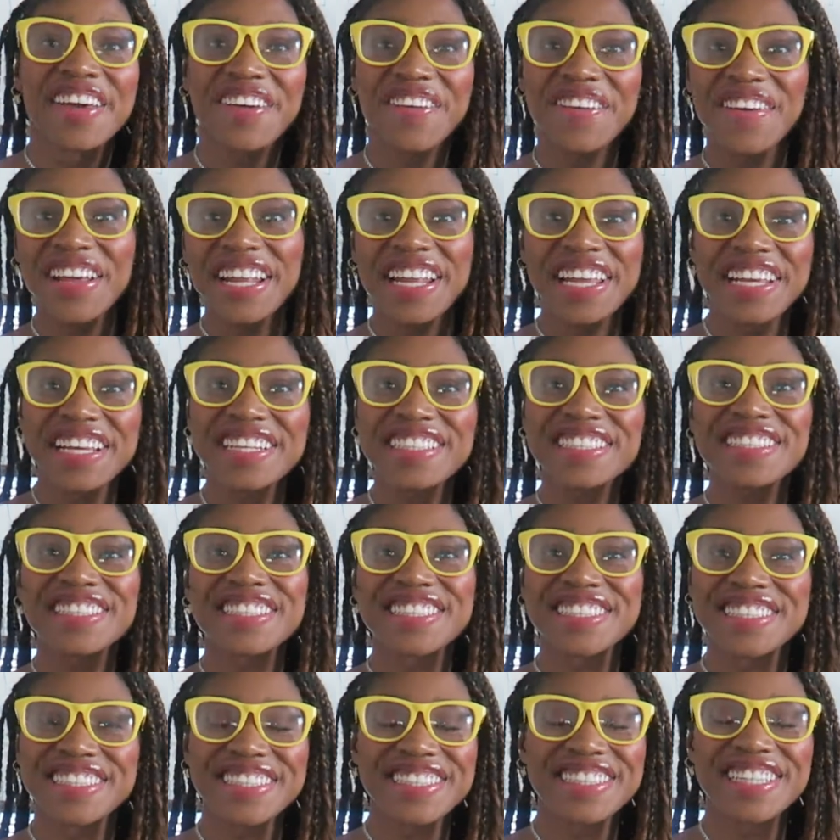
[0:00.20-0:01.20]
Greetings,
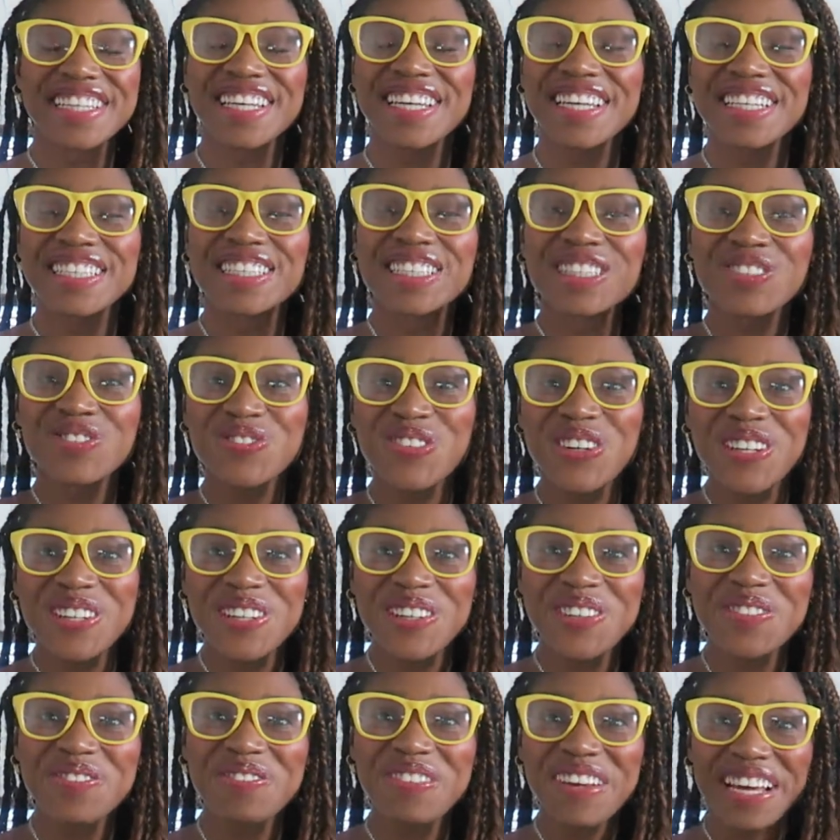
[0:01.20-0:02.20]
earthlings.
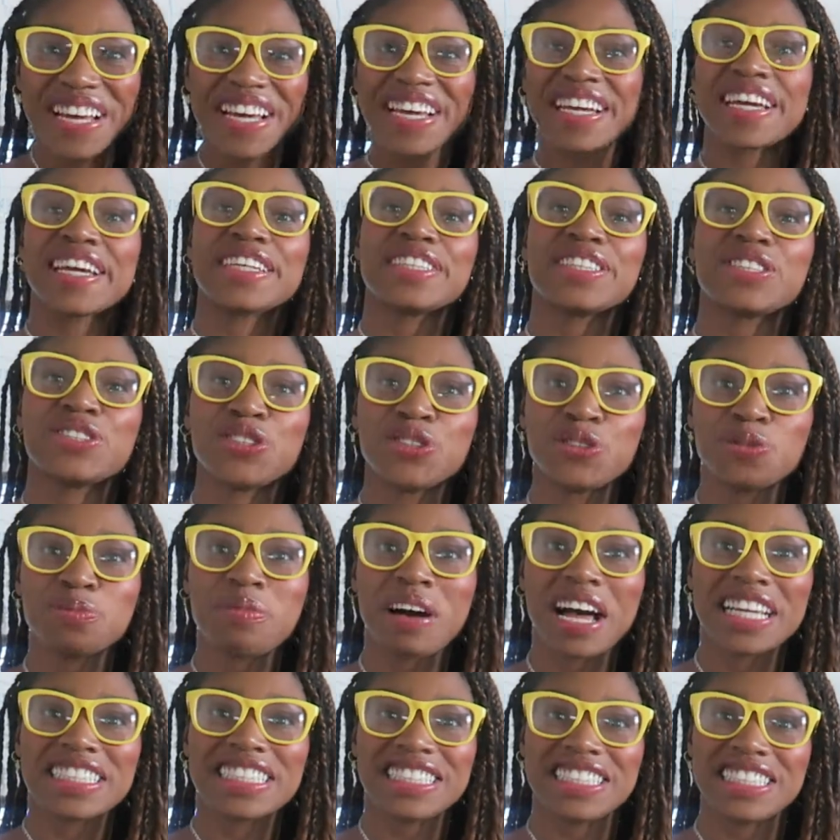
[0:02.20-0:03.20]
Welcome back to
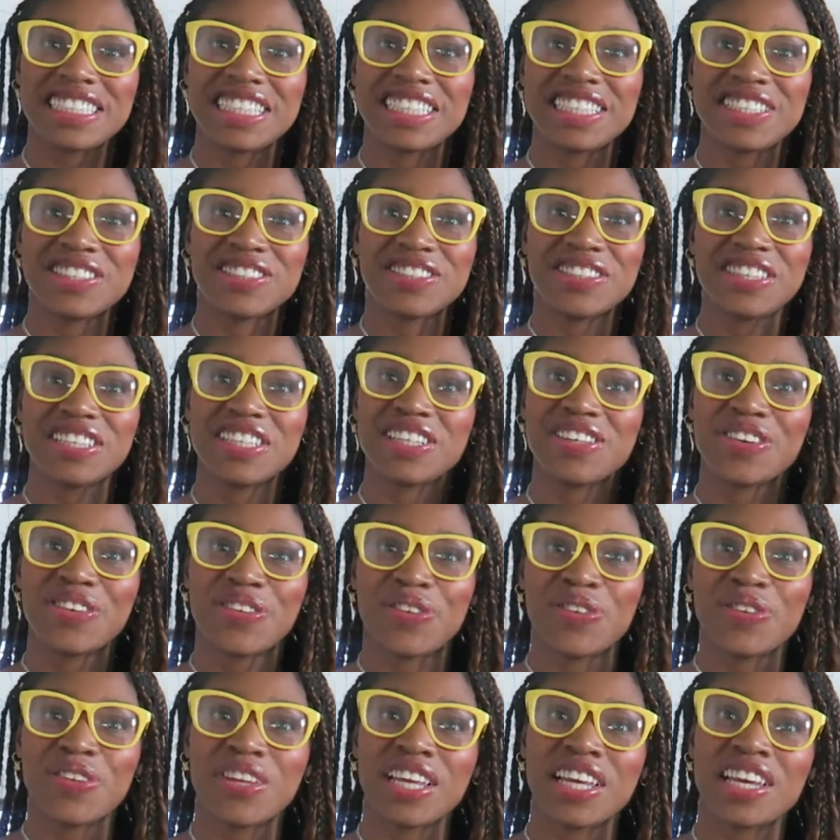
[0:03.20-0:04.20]
my channel, the
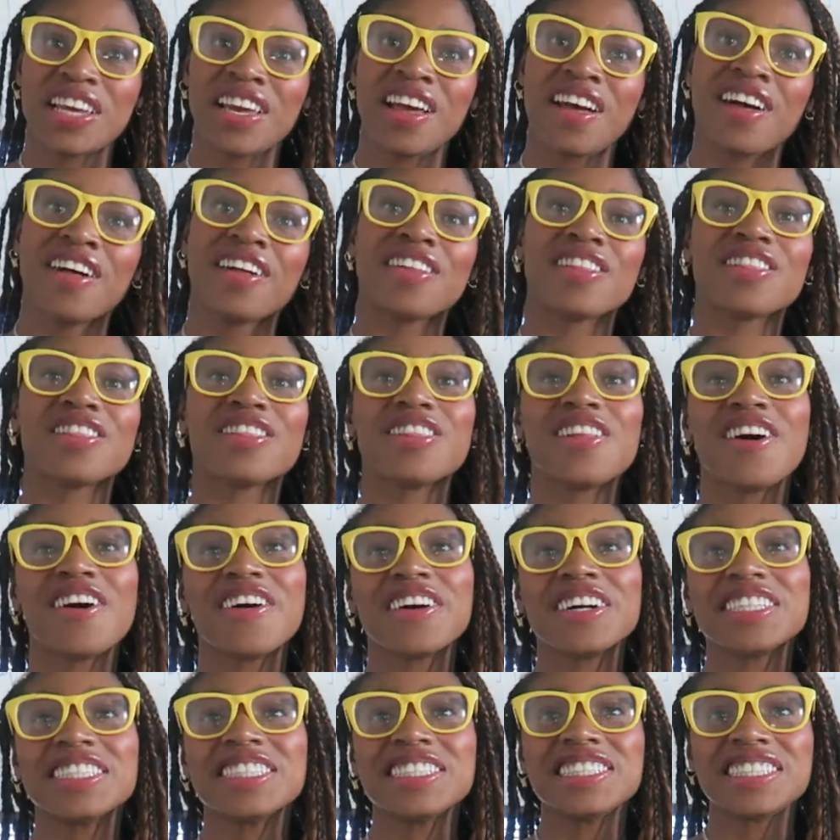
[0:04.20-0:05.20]
Only
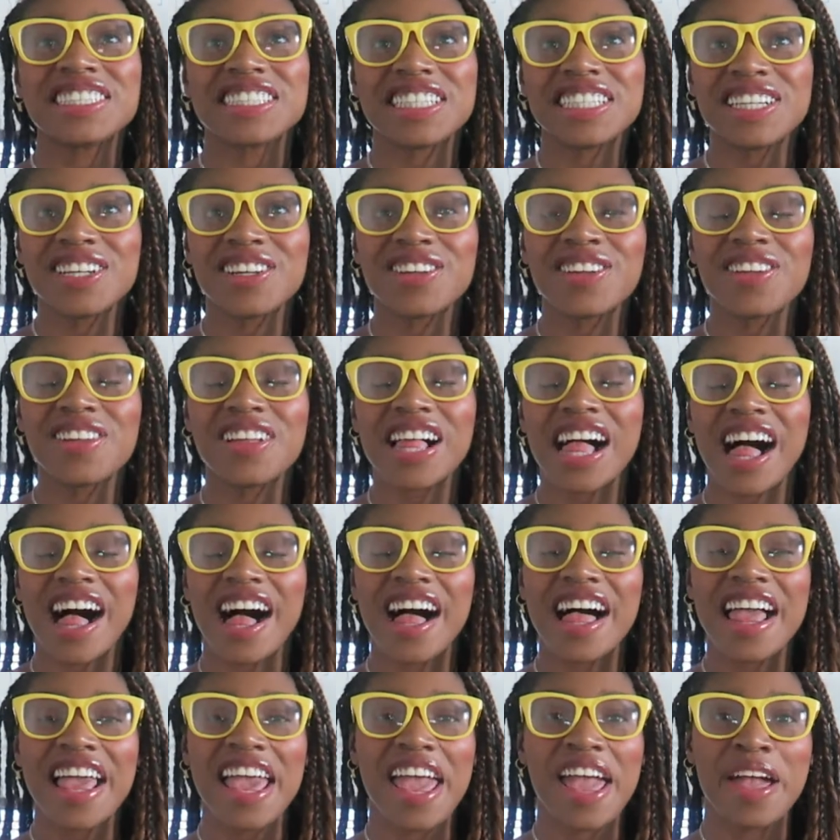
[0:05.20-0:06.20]
Lauren channel.
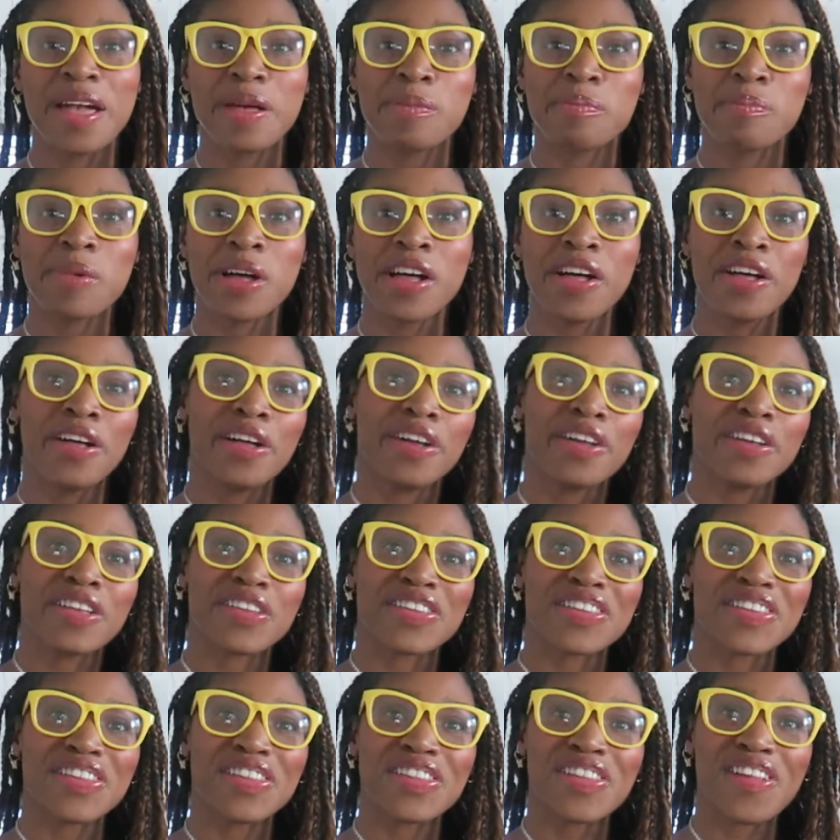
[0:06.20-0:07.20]
I am
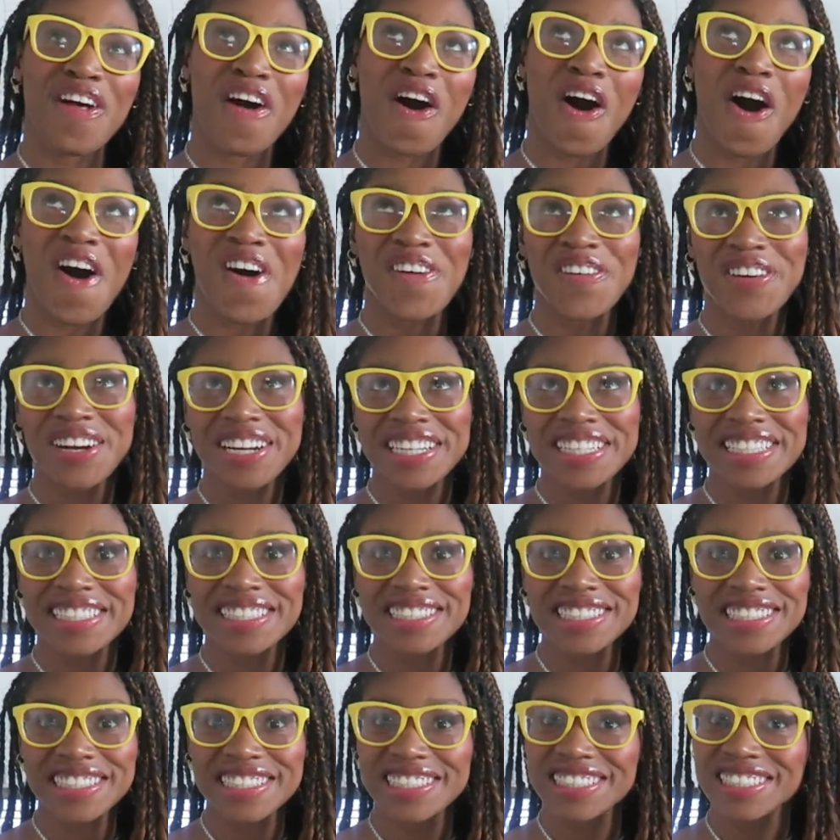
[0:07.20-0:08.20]

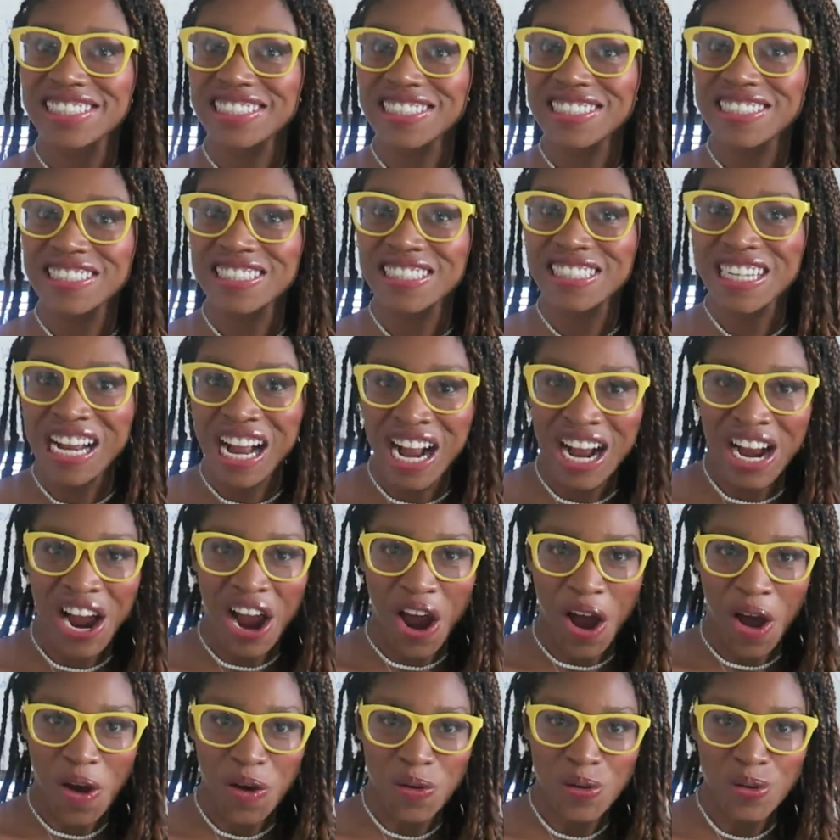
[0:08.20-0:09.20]
Lauren, your
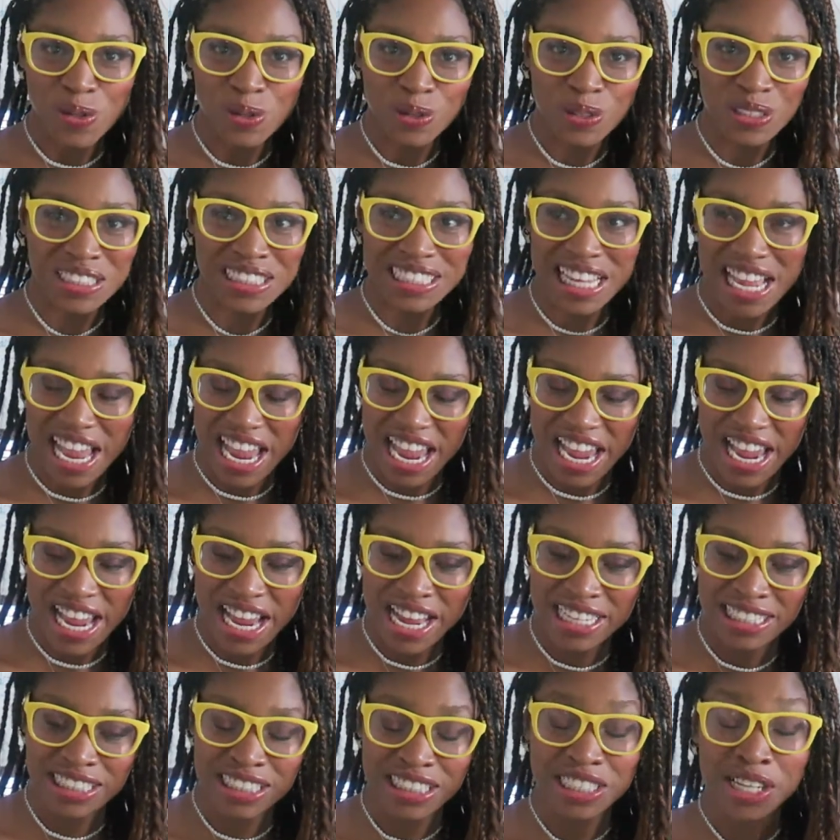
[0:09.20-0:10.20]
host
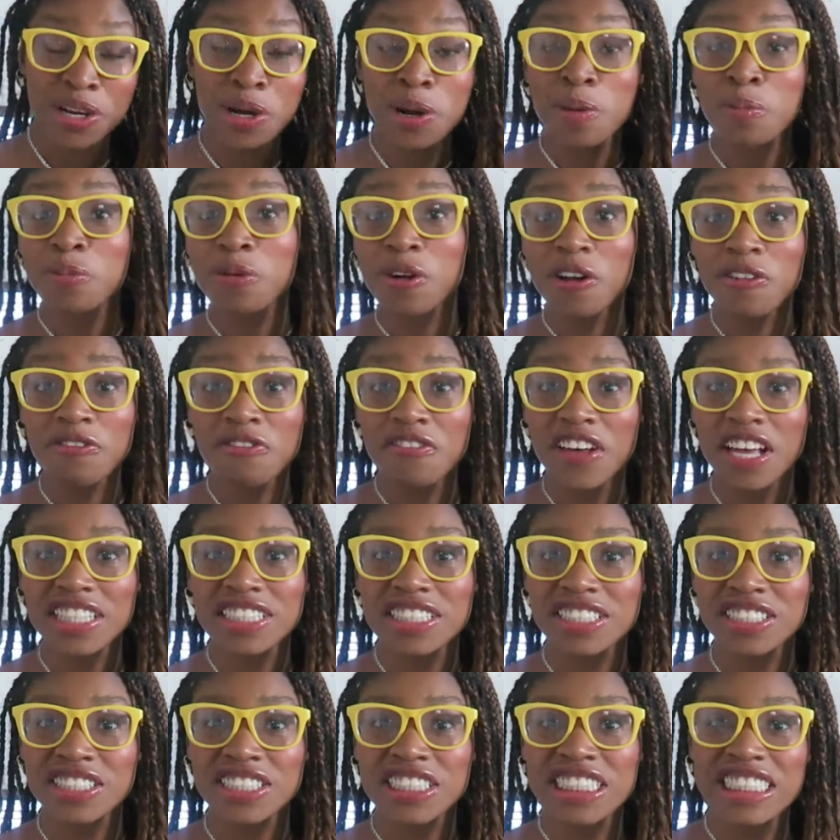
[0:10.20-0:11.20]
and
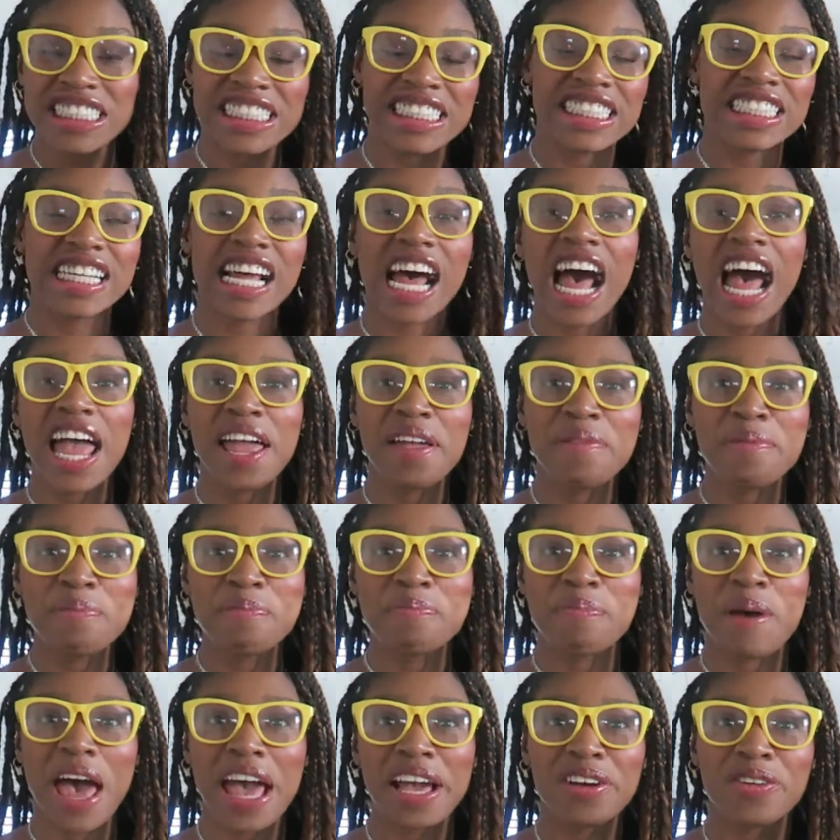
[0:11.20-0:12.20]
professor, and I am
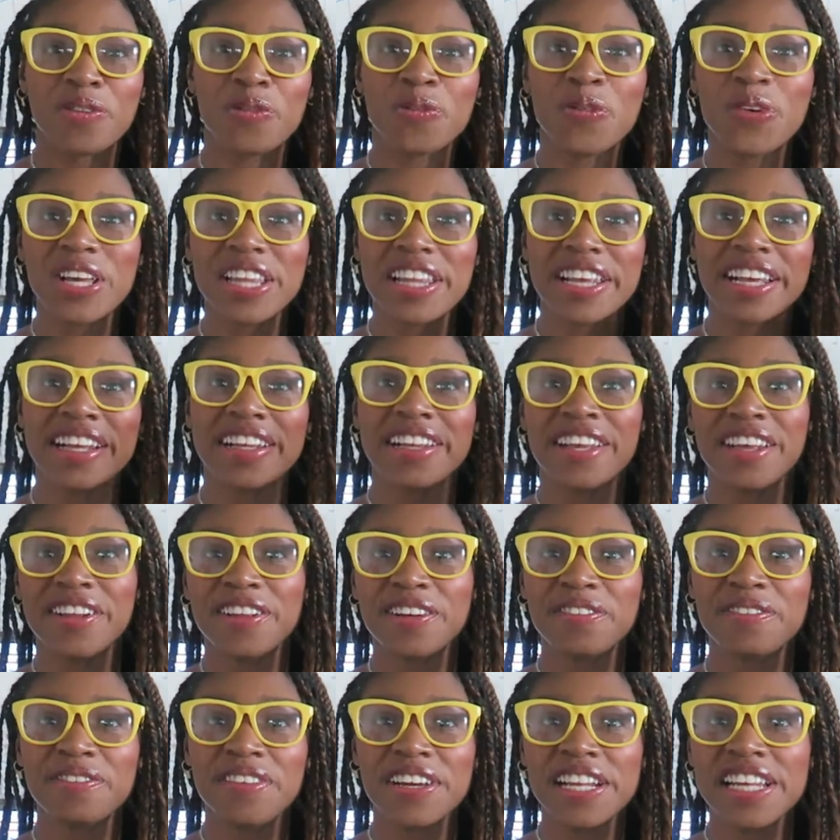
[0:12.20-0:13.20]
back with
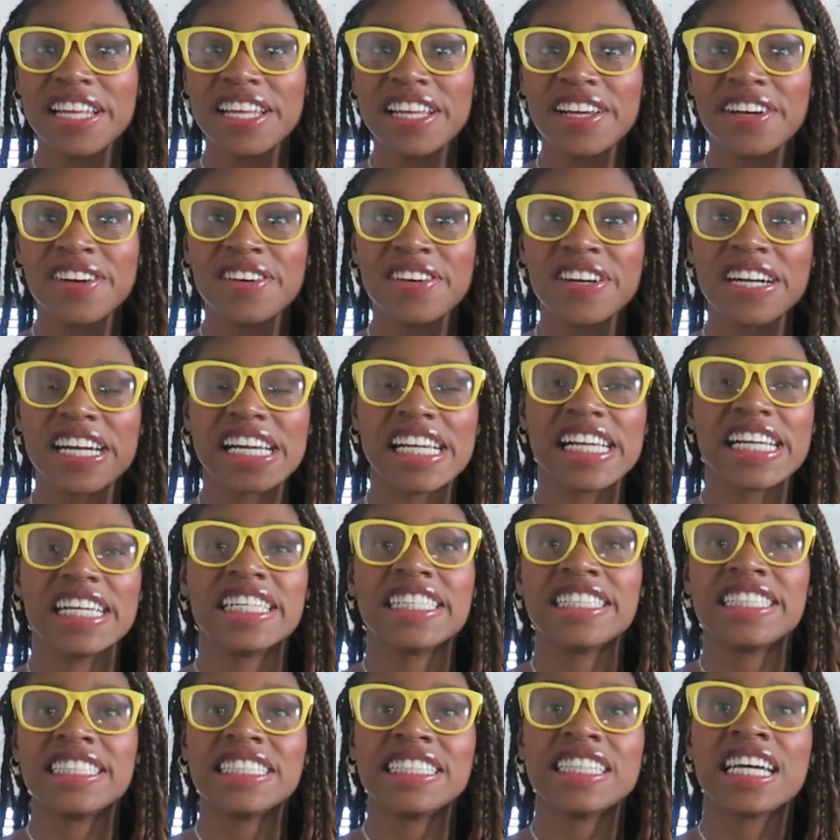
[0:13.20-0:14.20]
another video.
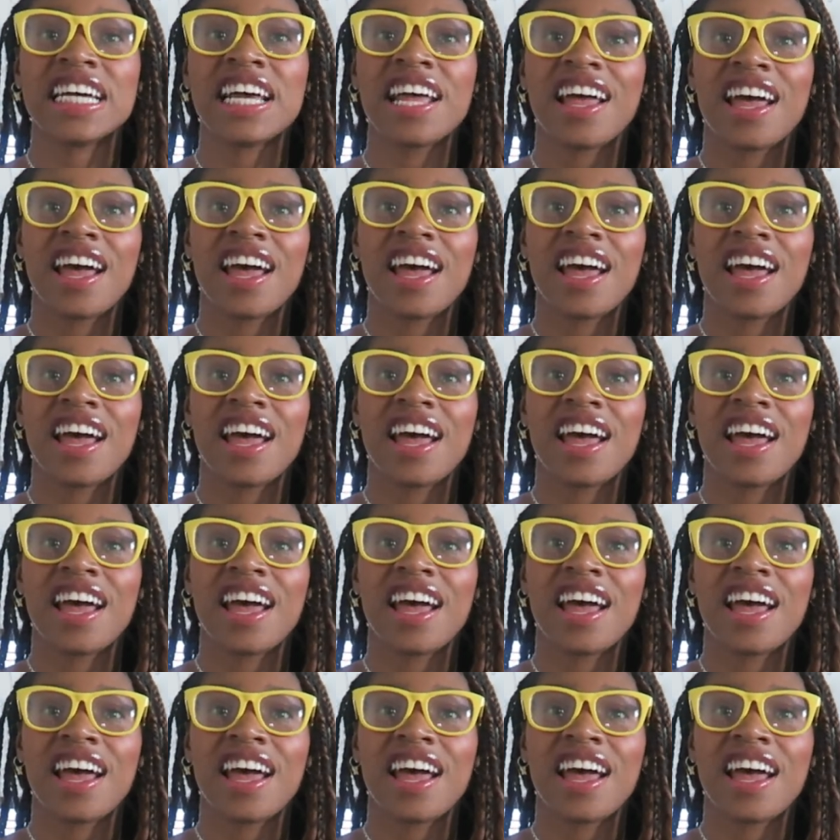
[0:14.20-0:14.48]
And